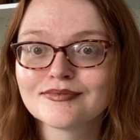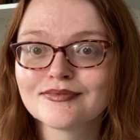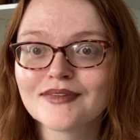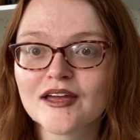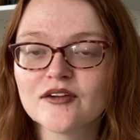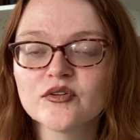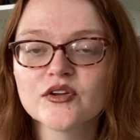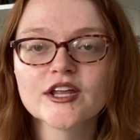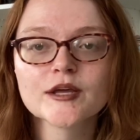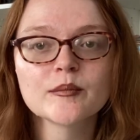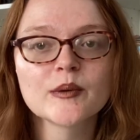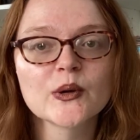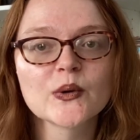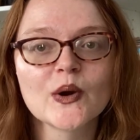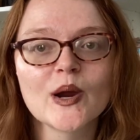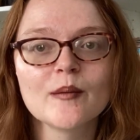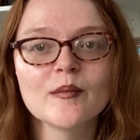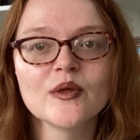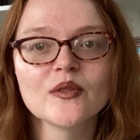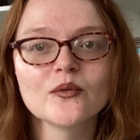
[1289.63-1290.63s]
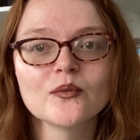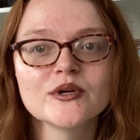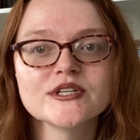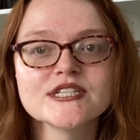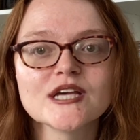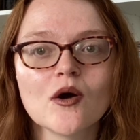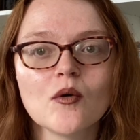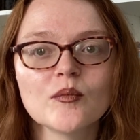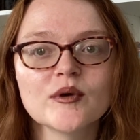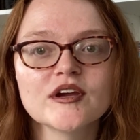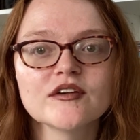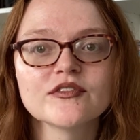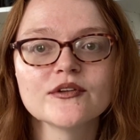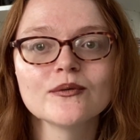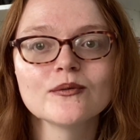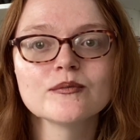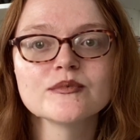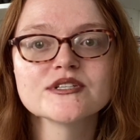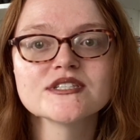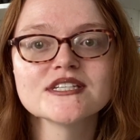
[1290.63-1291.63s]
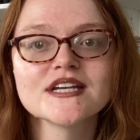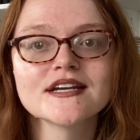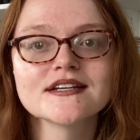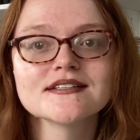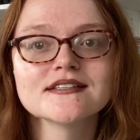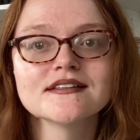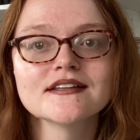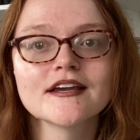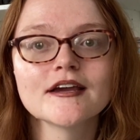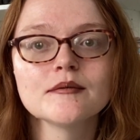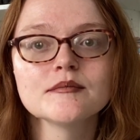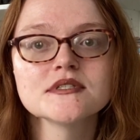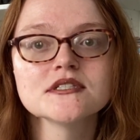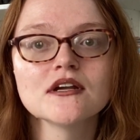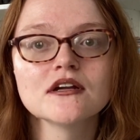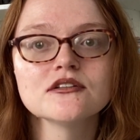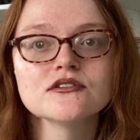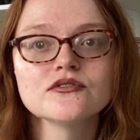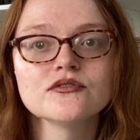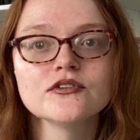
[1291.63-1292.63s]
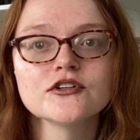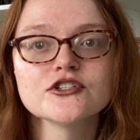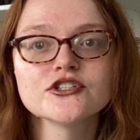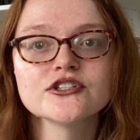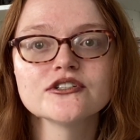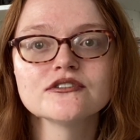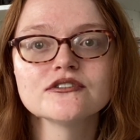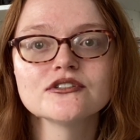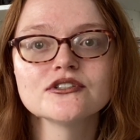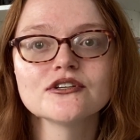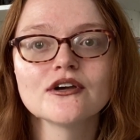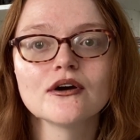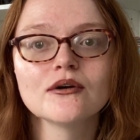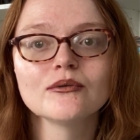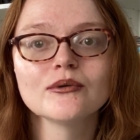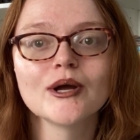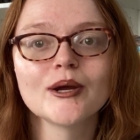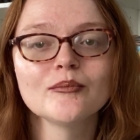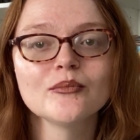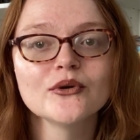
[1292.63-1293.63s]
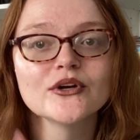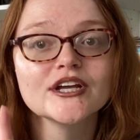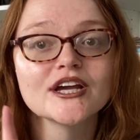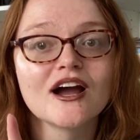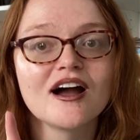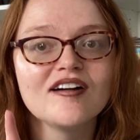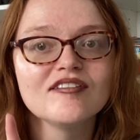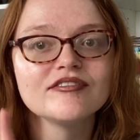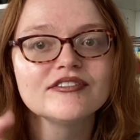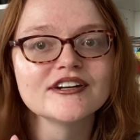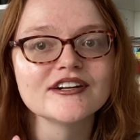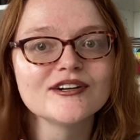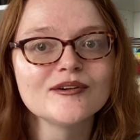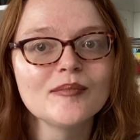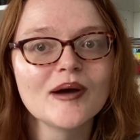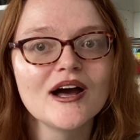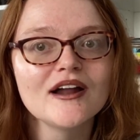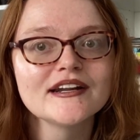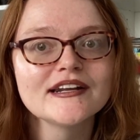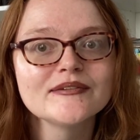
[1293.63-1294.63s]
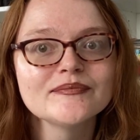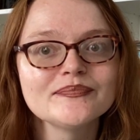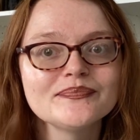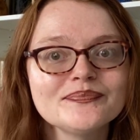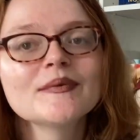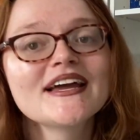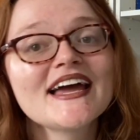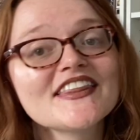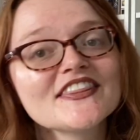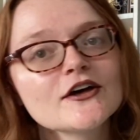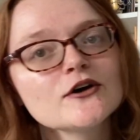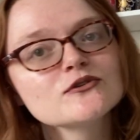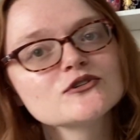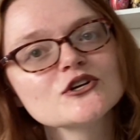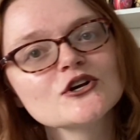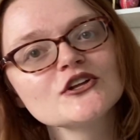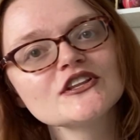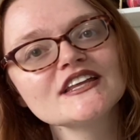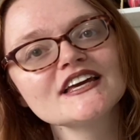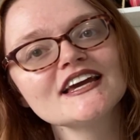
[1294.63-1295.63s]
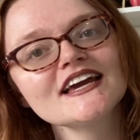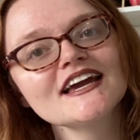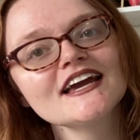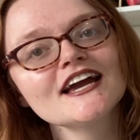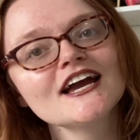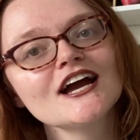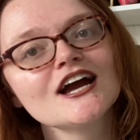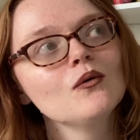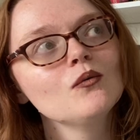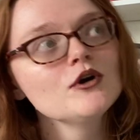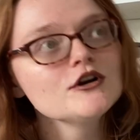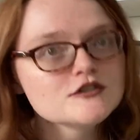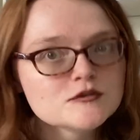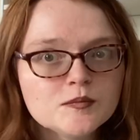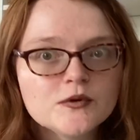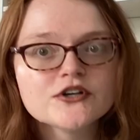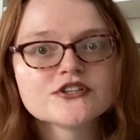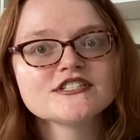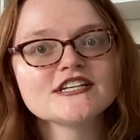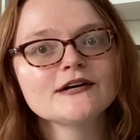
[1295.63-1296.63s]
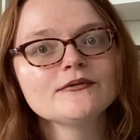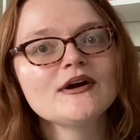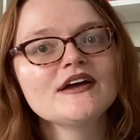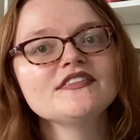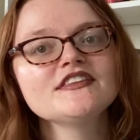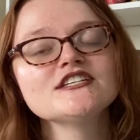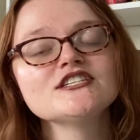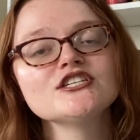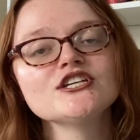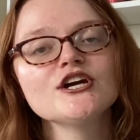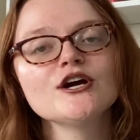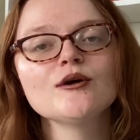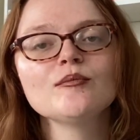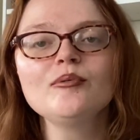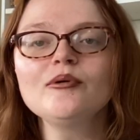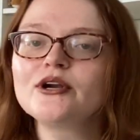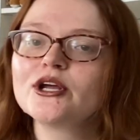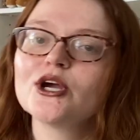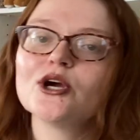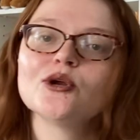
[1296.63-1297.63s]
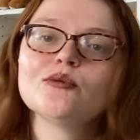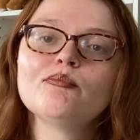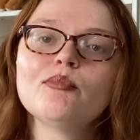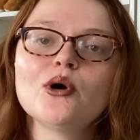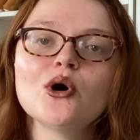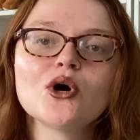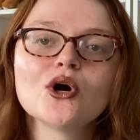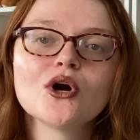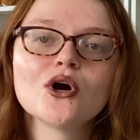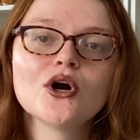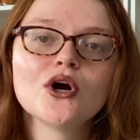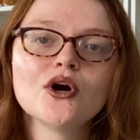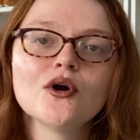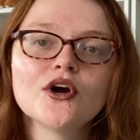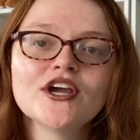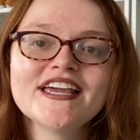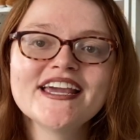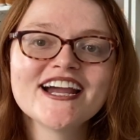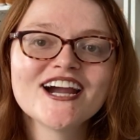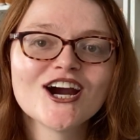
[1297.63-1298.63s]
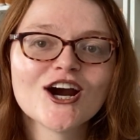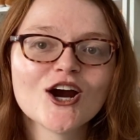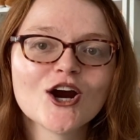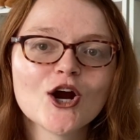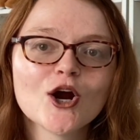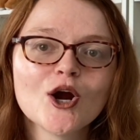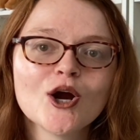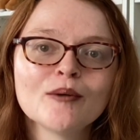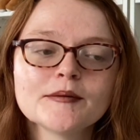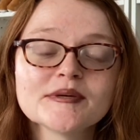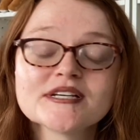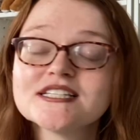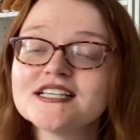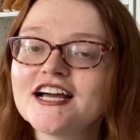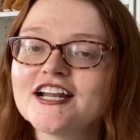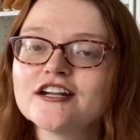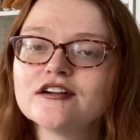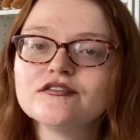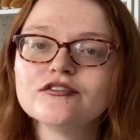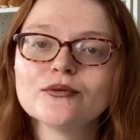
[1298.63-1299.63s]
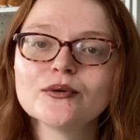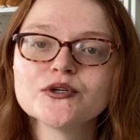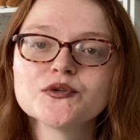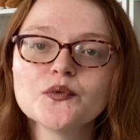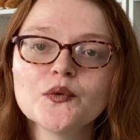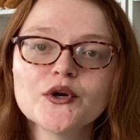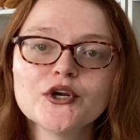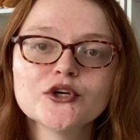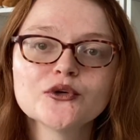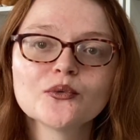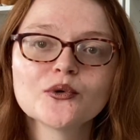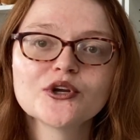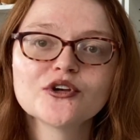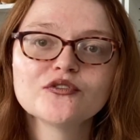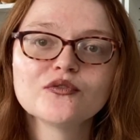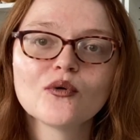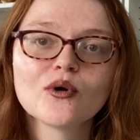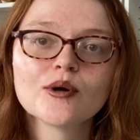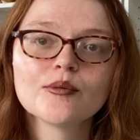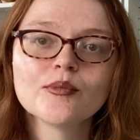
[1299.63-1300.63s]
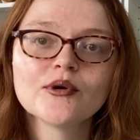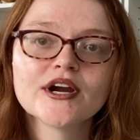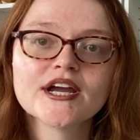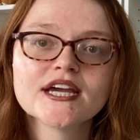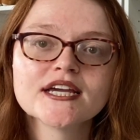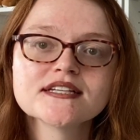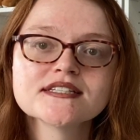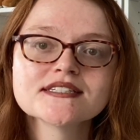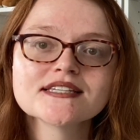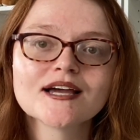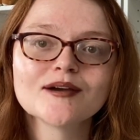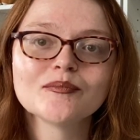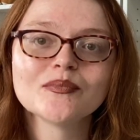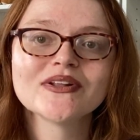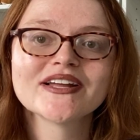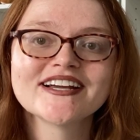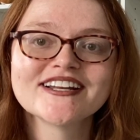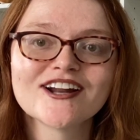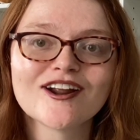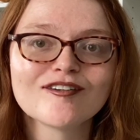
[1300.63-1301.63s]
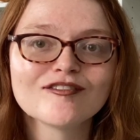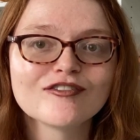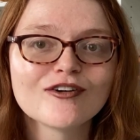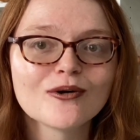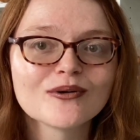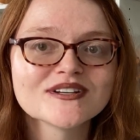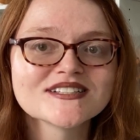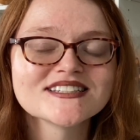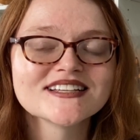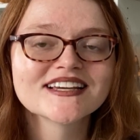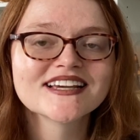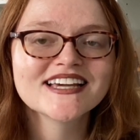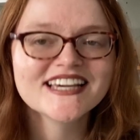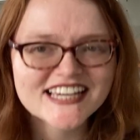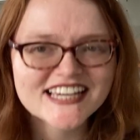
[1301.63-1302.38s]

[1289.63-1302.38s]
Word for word: I feel like my grandmother would tell me if there were mistakes in the Amazon's version, so I'm pretty confident about it. But yeah, those are the worst books I read this year. Pretty good book year. I'm excited for what 2024 brings. I plan on focusing